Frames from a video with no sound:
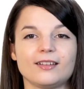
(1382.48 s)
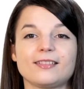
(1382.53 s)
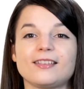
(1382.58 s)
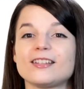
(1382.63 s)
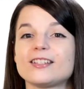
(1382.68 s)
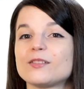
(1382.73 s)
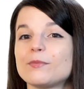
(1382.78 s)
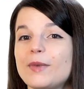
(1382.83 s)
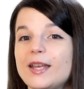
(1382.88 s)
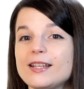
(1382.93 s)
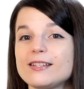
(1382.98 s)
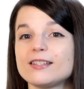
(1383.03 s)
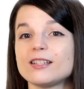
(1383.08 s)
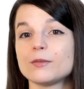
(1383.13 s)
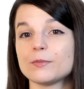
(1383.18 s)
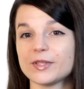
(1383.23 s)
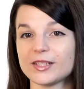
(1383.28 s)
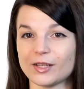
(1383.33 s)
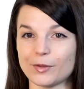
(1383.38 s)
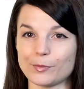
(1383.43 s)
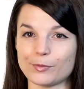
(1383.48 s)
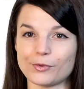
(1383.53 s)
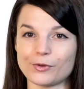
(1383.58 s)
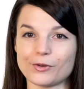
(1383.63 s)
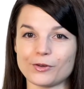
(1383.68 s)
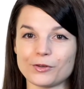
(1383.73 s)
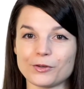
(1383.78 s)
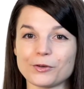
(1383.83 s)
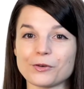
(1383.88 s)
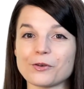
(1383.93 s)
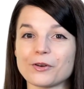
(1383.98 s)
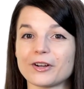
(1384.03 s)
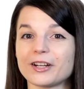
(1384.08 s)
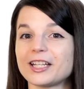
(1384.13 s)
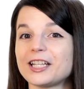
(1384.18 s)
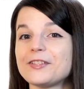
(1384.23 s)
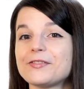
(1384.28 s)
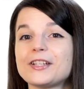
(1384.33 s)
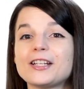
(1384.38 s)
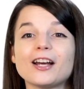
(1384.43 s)
This may seem simple or
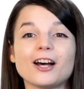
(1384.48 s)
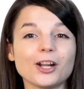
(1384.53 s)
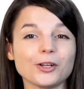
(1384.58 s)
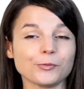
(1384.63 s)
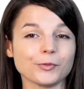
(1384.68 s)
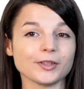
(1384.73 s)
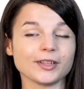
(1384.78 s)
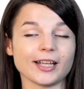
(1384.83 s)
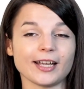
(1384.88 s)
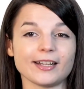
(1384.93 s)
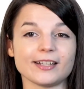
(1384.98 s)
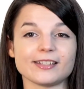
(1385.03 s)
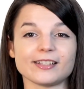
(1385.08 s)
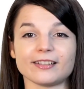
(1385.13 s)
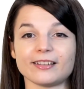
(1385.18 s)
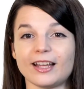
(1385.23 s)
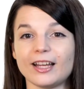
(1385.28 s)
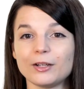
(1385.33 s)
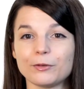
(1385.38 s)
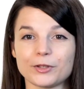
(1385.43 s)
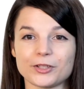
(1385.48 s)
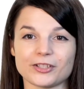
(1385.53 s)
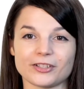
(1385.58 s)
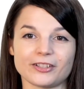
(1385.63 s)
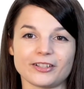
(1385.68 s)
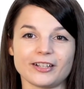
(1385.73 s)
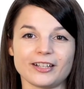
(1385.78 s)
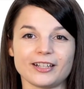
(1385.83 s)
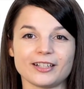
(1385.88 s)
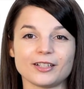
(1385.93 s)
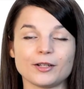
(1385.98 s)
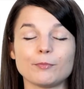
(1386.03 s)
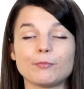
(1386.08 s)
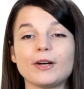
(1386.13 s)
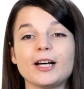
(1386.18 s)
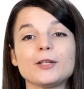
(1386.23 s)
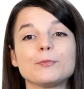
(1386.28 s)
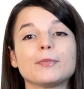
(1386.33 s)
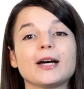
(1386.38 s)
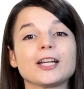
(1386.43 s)
even unrelated to language learning,
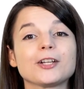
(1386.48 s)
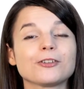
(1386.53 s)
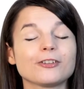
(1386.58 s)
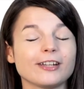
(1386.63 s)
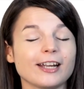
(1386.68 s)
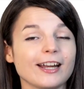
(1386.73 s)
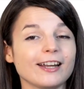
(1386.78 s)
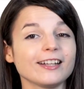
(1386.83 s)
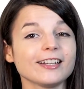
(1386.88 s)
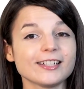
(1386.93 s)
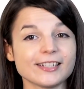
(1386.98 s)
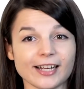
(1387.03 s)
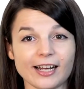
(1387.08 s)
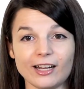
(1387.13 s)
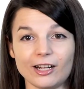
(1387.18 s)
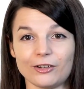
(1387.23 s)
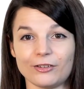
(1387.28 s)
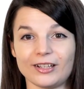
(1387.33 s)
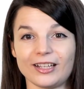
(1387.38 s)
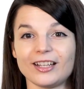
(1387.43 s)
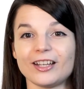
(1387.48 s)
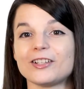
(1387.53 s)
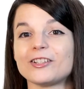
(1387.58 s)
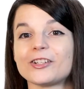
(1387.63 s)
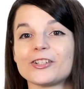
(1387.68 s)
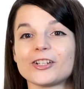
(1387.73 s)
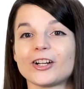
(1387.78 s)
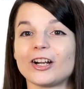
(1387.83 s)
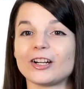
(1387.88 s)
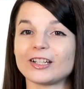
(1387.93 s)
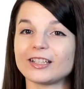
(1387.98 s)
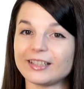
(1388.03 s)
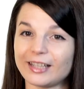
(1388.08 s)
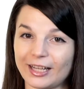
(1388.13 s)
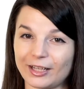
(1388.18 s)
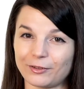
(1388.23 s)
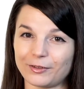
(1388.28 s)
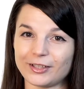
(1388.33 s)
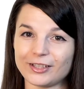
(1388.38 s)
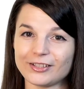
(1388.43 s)
but by creating a diary in your target
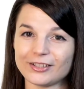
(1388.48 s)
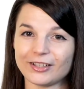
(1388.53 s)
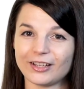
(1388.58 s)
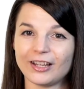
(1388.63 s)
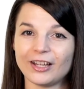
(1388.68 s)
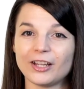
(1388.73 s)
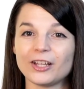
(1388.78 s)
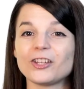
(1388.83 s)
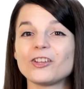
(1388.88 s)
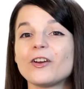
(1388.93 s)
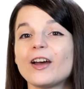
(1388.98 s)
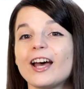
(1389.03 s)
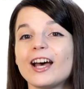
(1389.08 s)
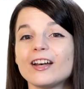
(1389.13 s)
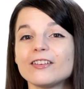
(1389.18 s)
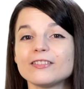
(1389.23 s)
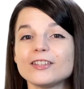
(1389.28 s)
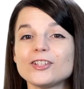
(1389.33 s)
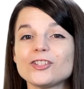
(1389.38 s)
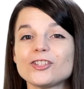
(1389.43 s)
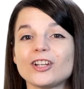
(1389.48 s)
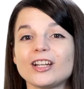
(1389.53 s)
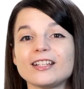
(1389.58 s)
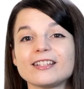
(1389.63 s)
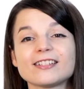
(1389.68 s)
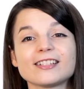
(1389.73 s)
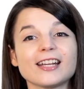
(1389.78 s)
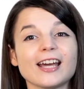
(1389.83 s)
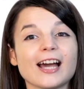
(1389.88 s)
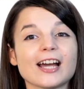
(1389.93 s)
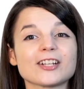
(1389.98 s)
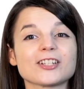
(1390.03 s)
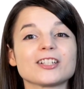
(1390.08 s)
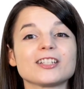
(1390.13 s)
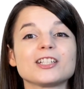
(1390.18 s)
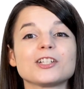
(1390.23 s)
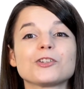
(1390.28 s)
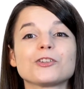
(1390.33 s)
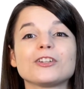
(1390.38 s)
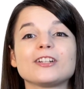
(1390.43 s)
language, you have the chance to
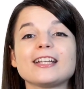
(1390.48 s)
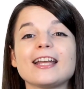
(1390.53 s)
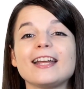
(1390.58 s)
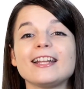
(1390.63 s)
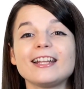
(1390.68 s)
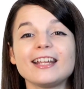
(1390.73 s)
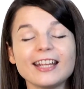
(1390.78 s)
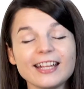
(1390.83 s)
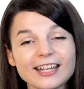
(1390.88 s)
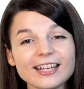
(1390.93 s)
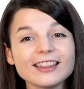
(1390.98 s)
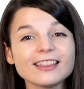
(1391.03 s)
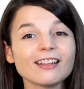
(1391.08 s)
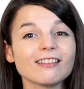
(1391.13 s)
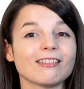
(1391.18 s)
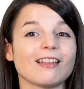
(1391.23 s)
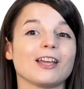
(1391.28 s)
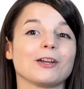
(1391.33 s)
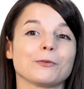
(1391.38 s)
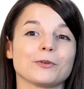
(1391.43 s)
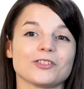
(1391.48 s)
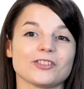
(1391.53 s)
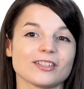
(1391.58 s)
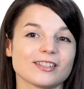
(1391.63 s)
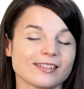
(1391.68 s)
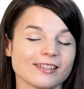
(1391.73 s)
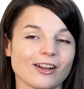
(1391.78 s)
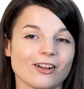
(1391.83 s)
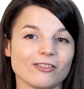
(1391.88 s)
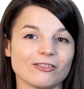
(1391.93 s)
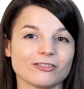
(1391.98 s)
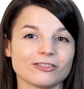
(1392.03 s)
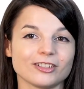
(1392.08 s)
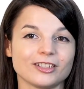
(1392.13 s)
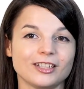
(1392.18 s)
actually create in the language itself.